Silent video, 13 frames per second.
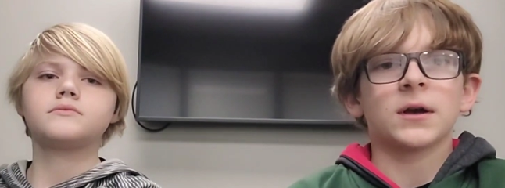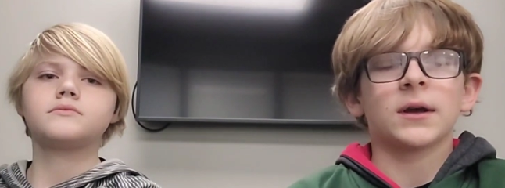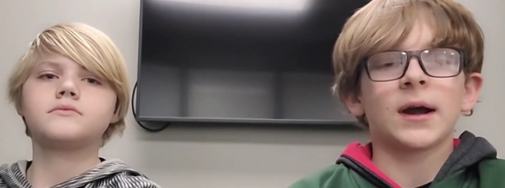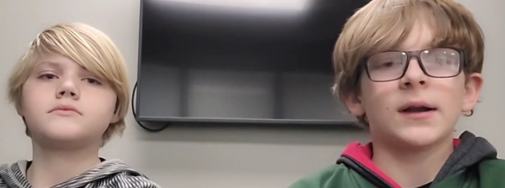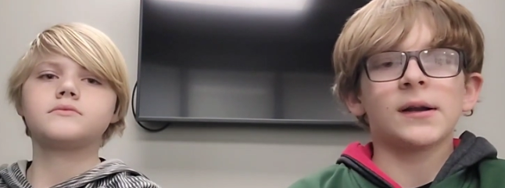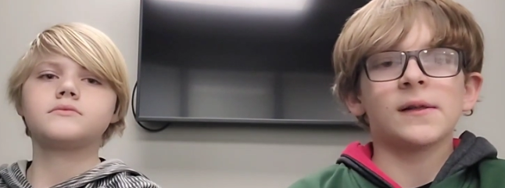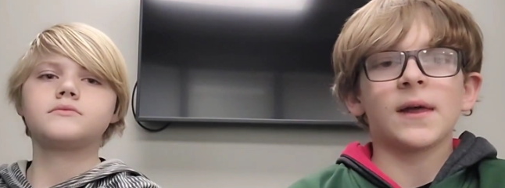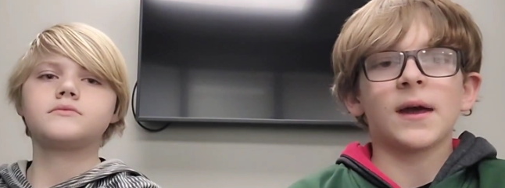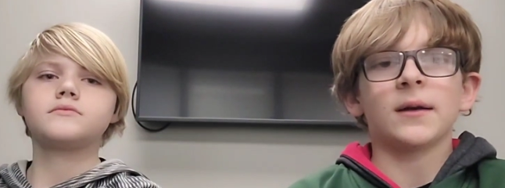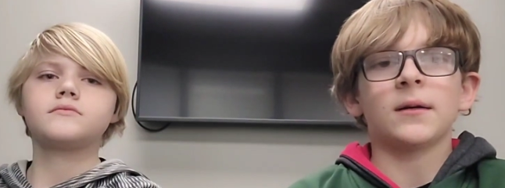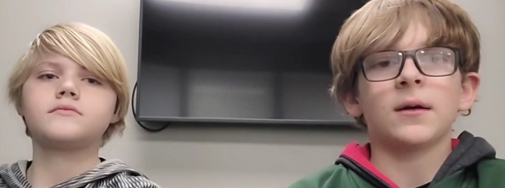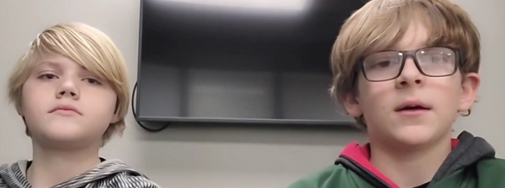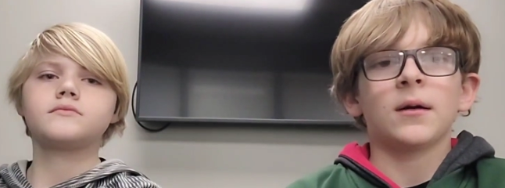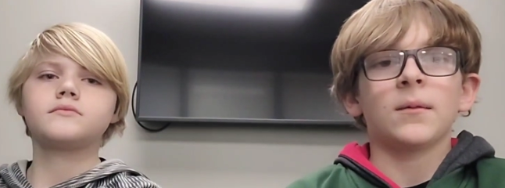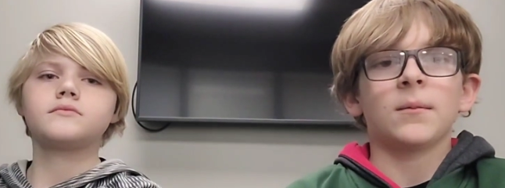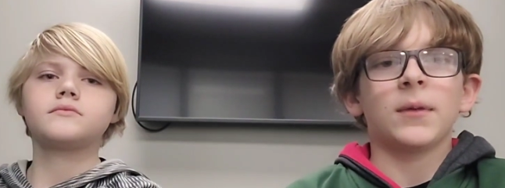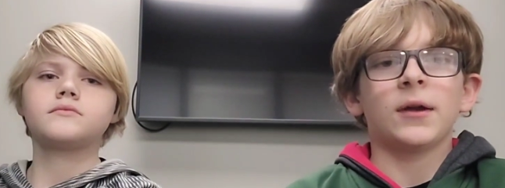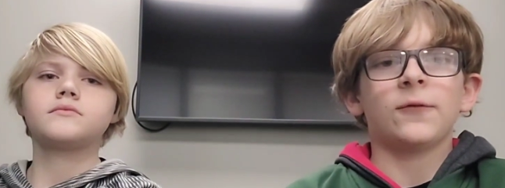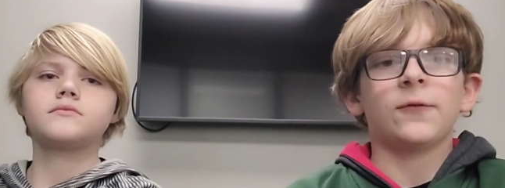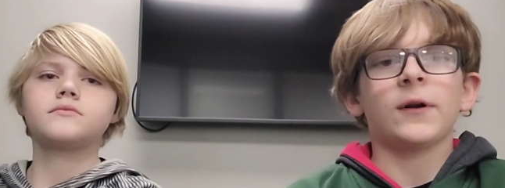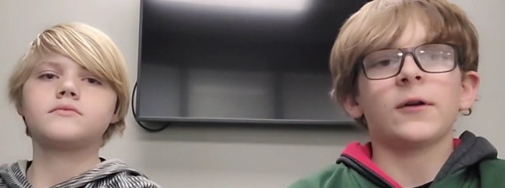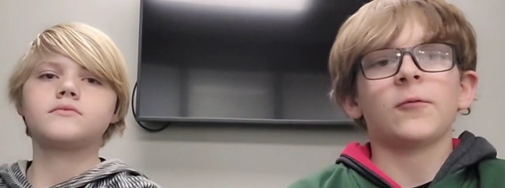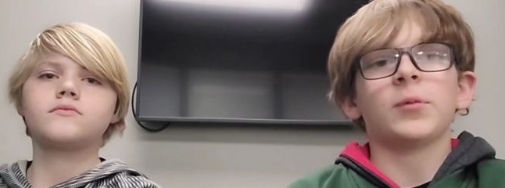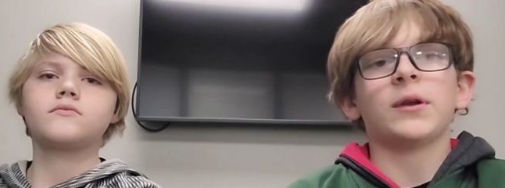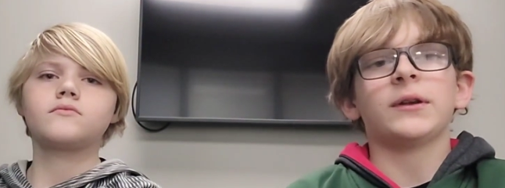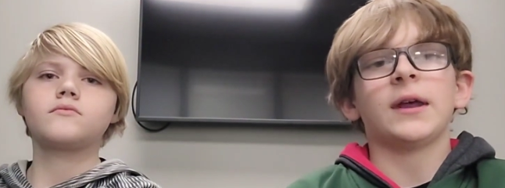Speaker 1: Kanye then made fun of
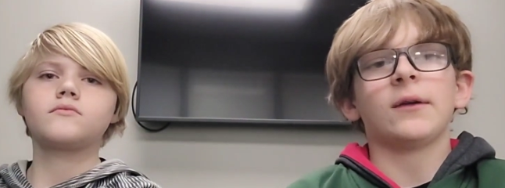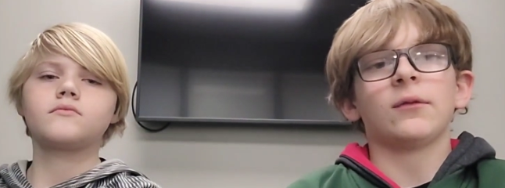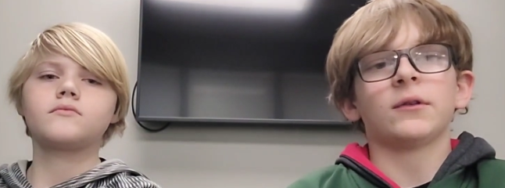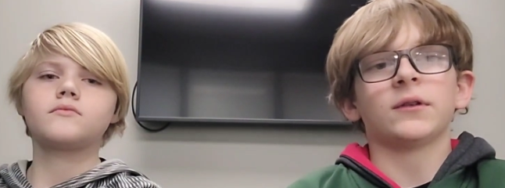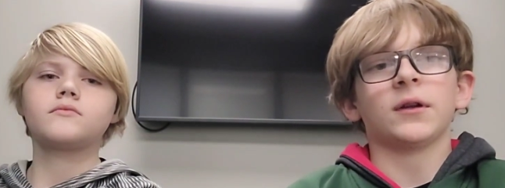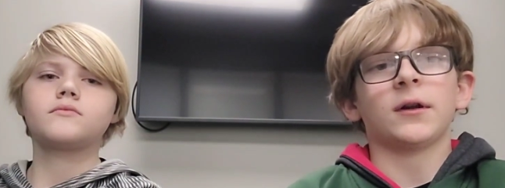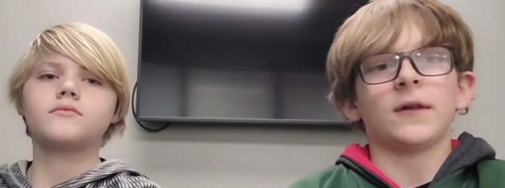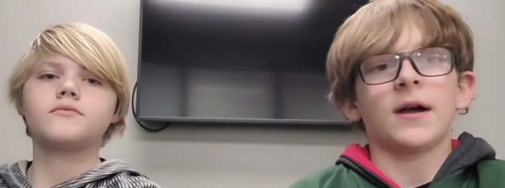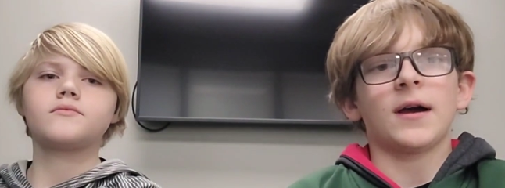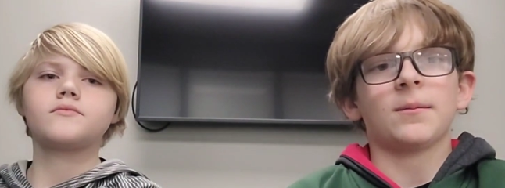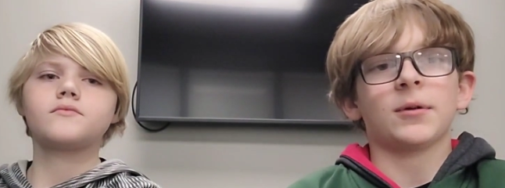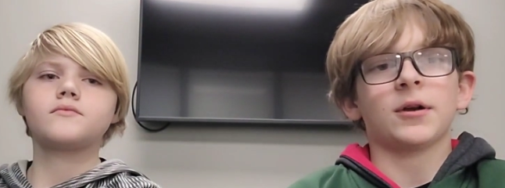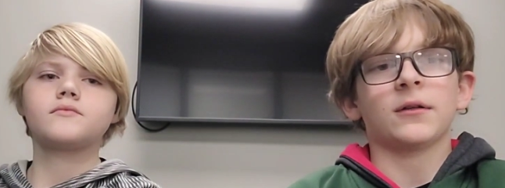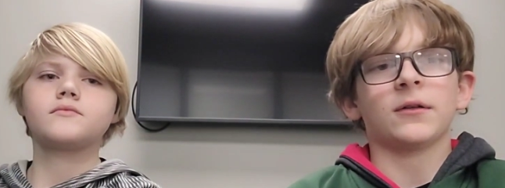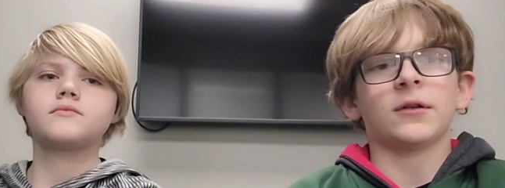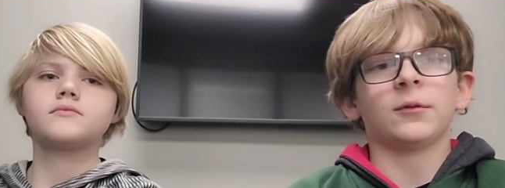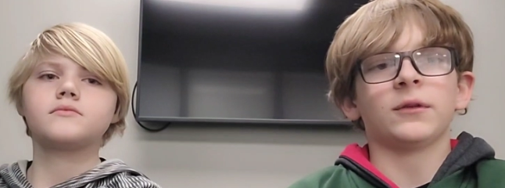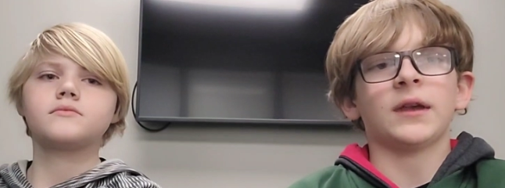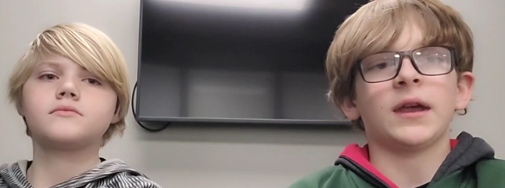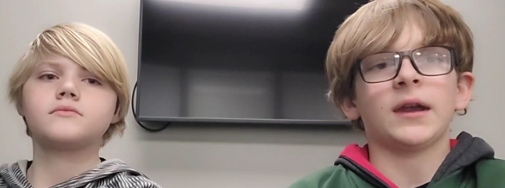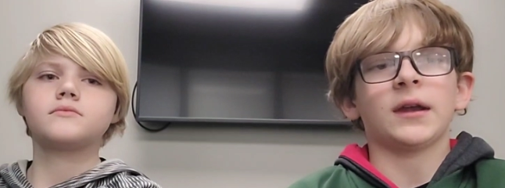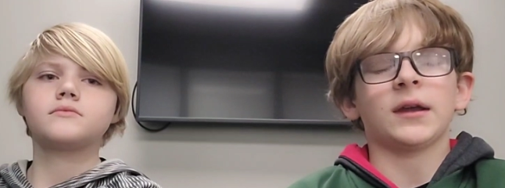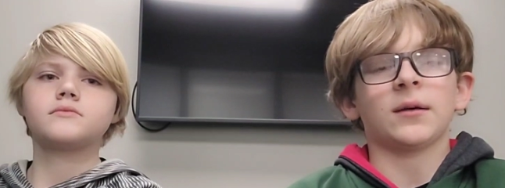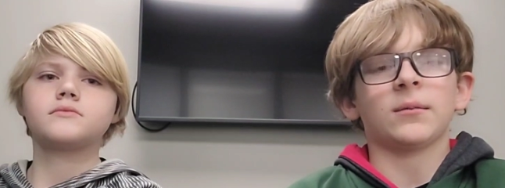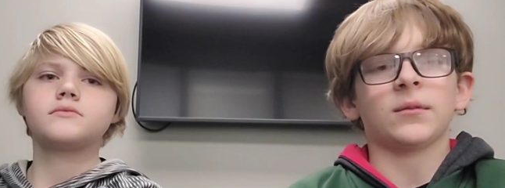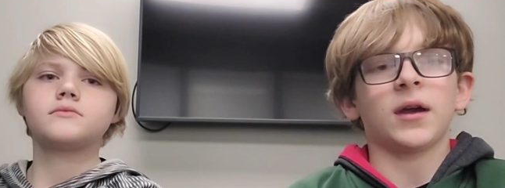Pete Davidson a lot because he was dating
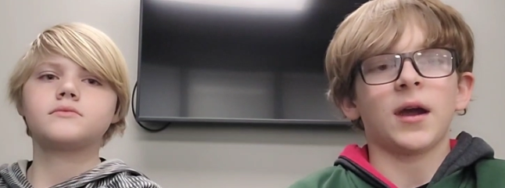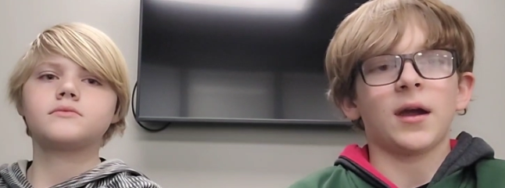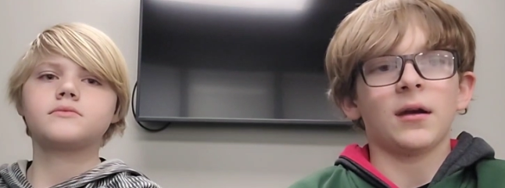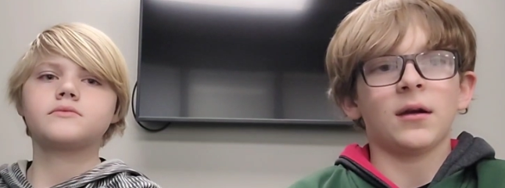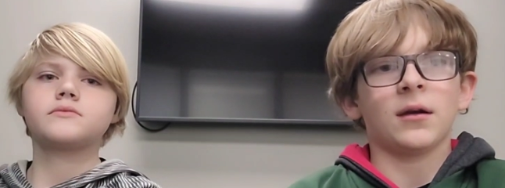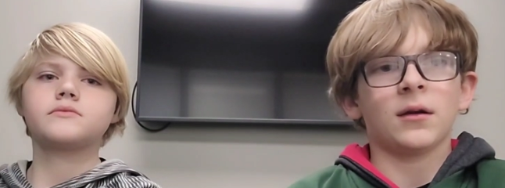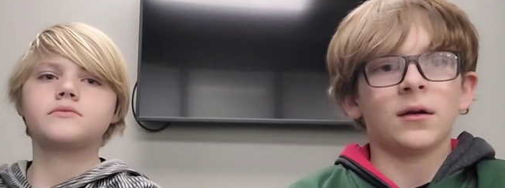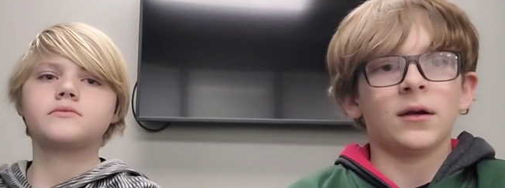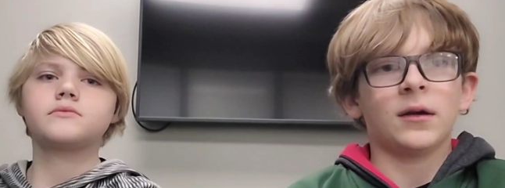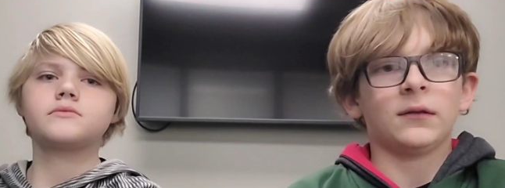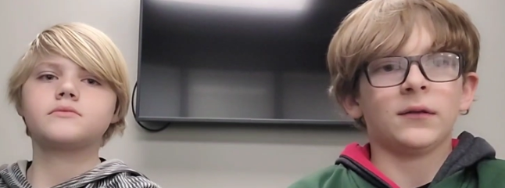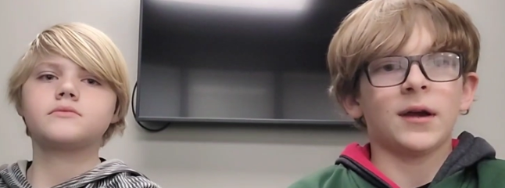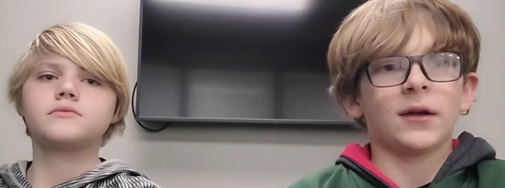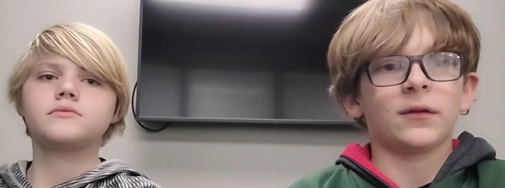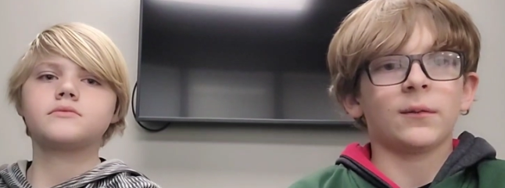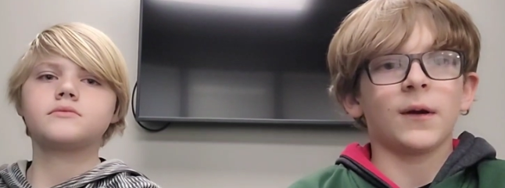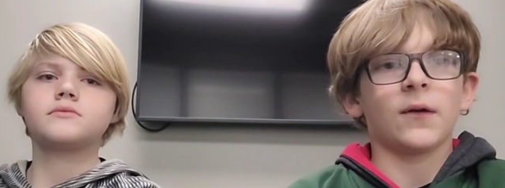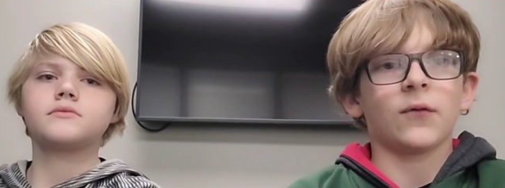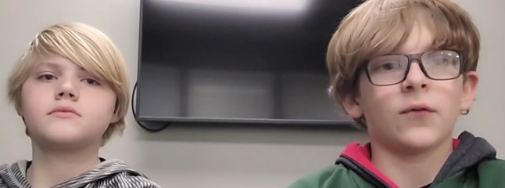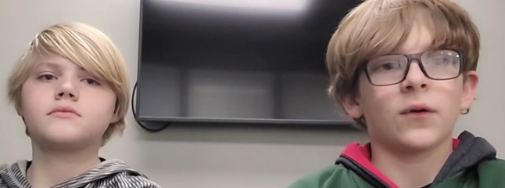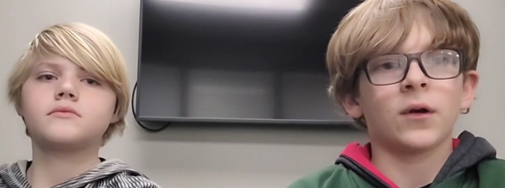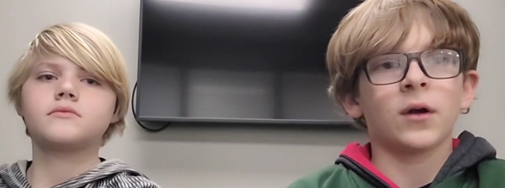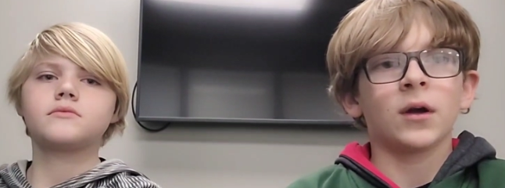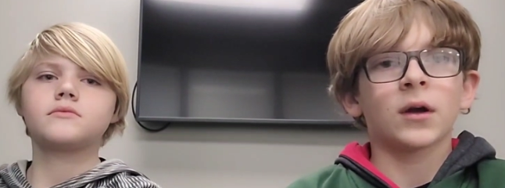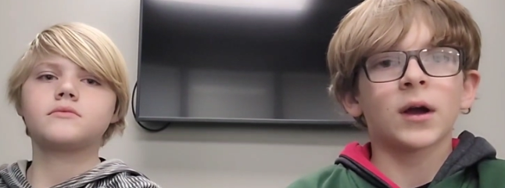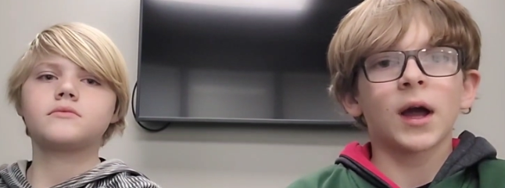Kim K, his ex-wife.
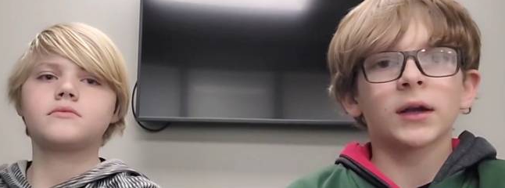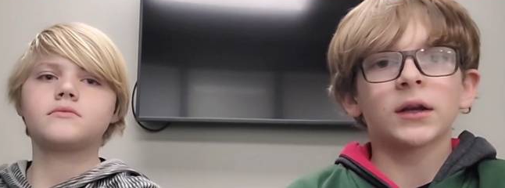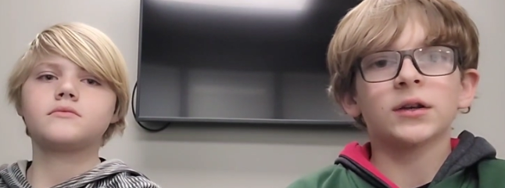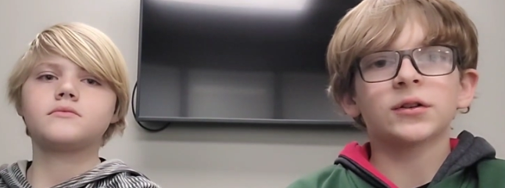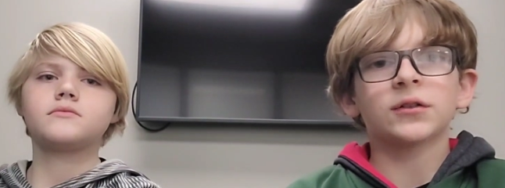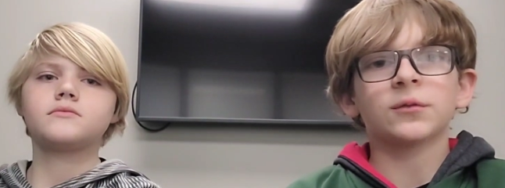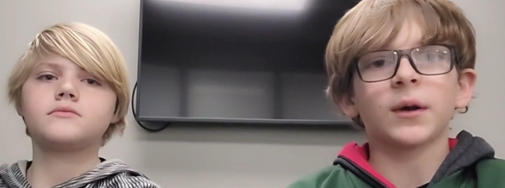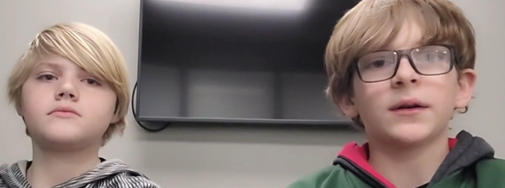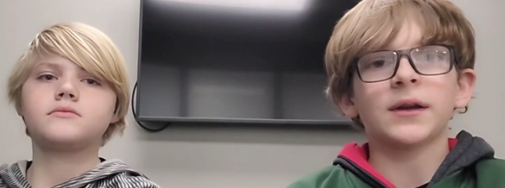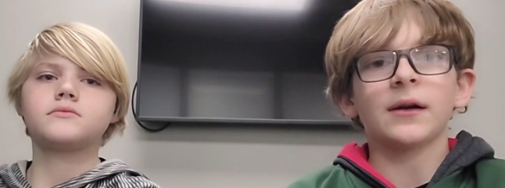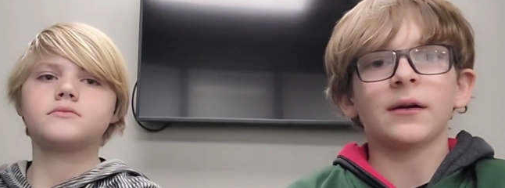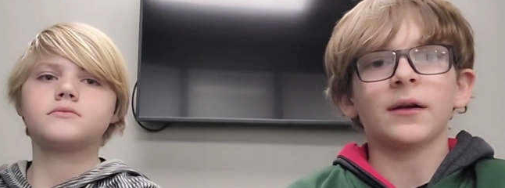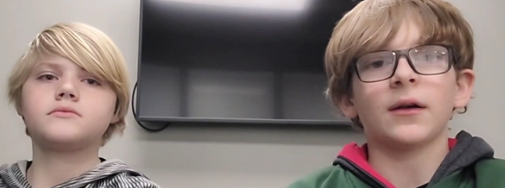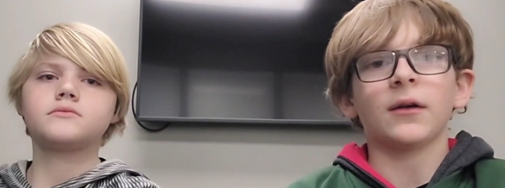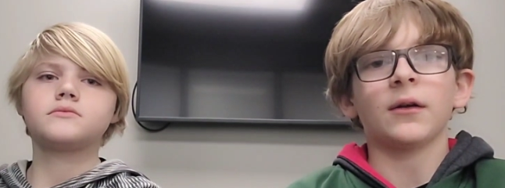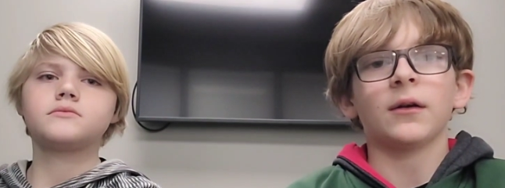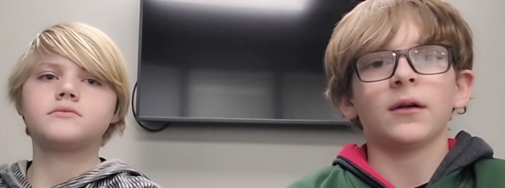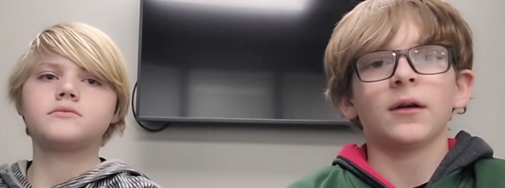Kanye just went downhill.